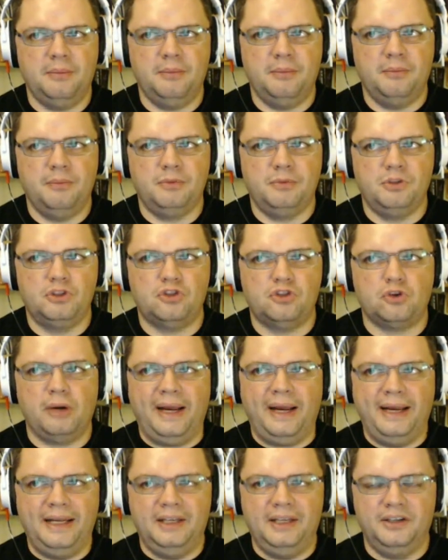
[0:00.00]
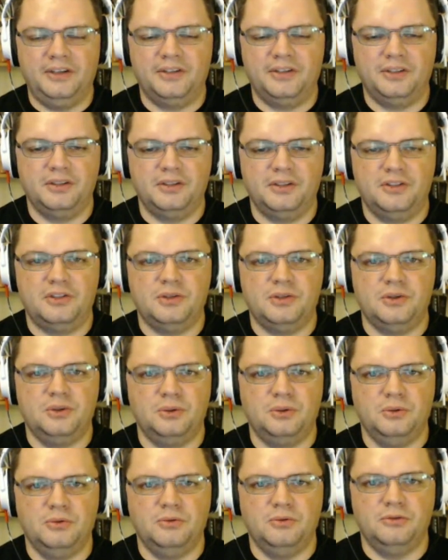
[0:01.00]
trained
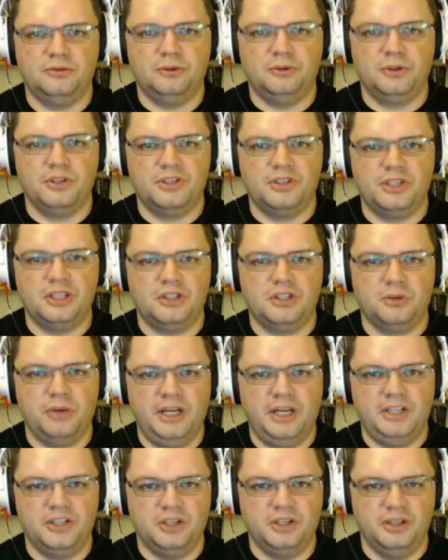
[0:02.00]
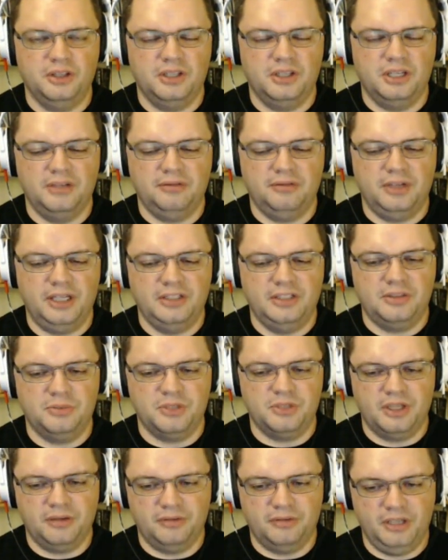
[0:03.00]
for the situation that he finds
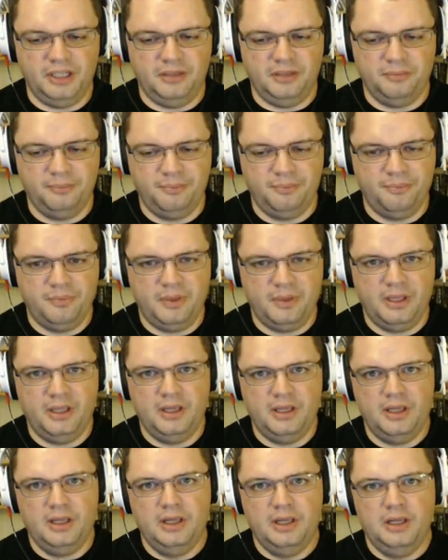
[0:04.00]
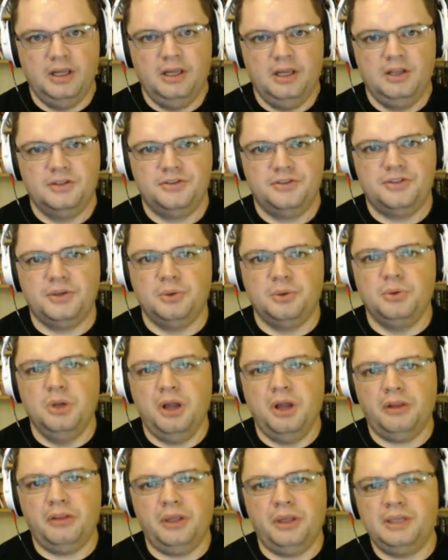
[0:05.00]
himself in. So
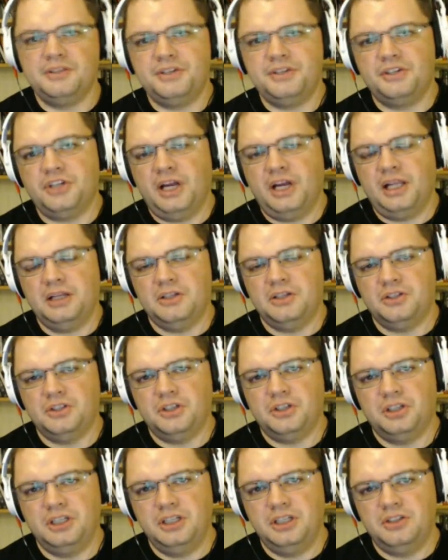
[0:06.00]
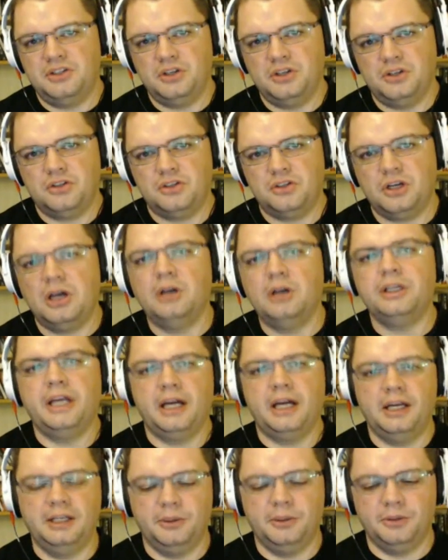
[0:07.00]
nothing is a challenge. He's just, oh yeah,
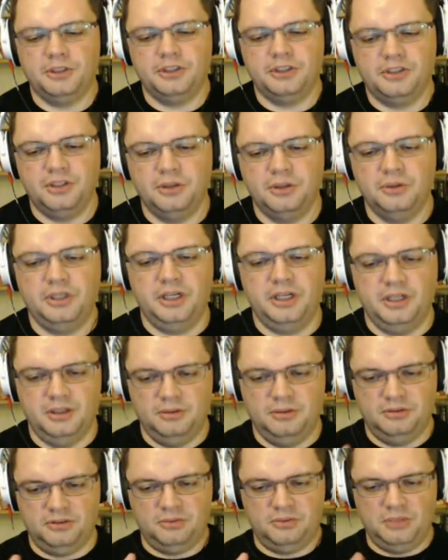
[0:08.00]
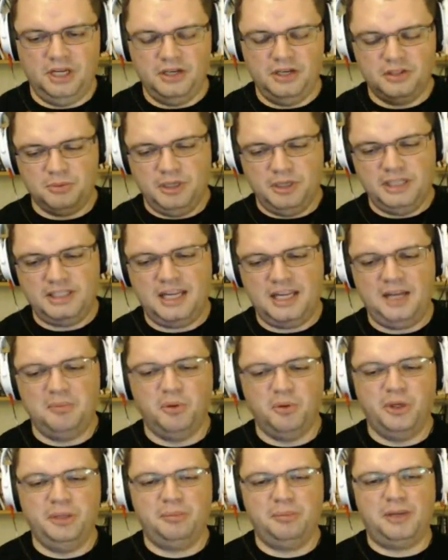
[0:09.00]
I know what to do. Here's my
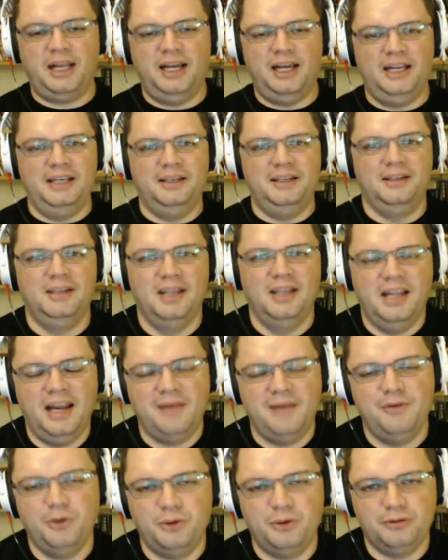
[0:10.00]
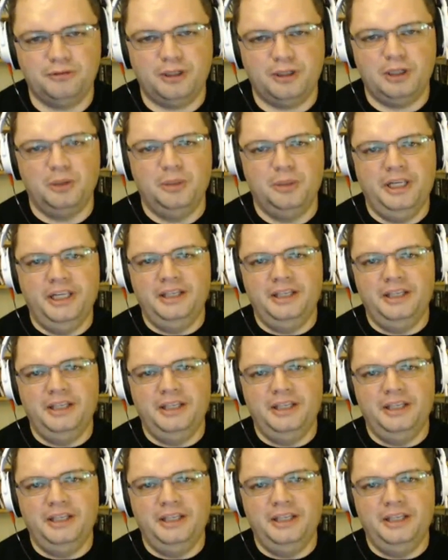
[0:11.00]
10-point plan. Everyone follow me.